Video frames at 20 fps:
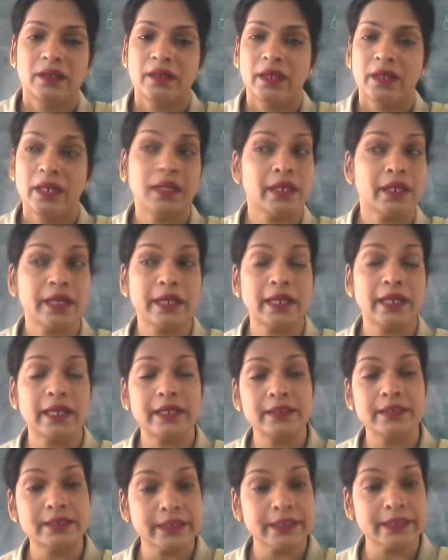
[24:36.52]
internal
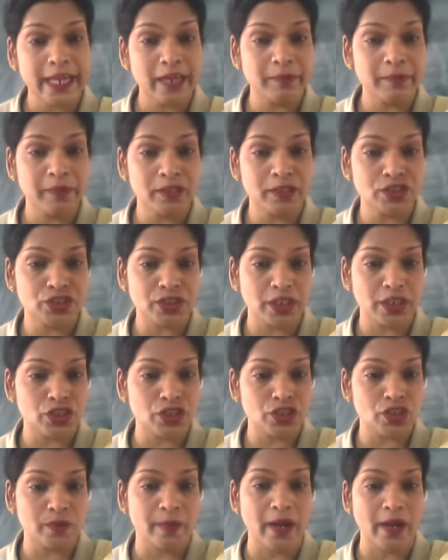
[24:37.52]
energy can be
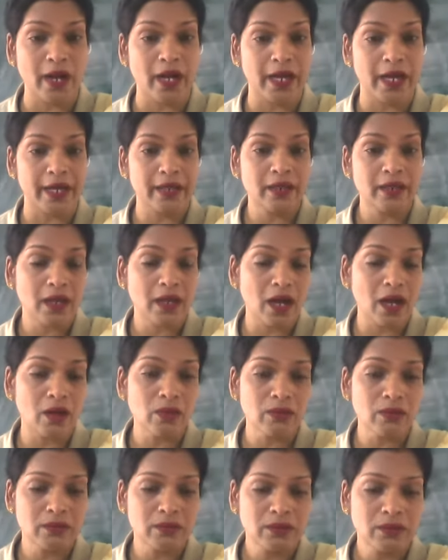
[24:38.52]
changed by
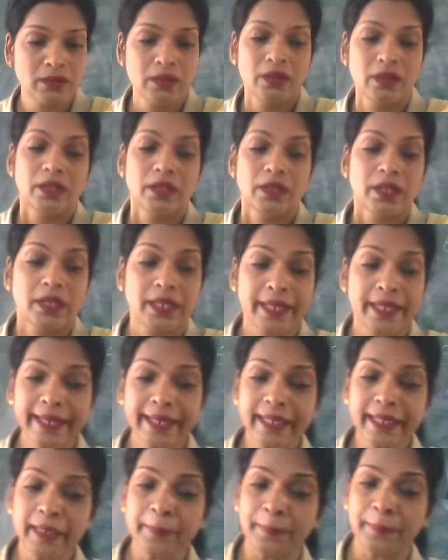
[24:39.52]
how?
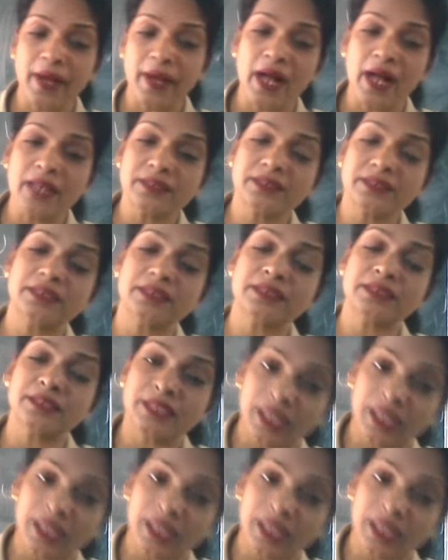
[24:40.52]
Heat passes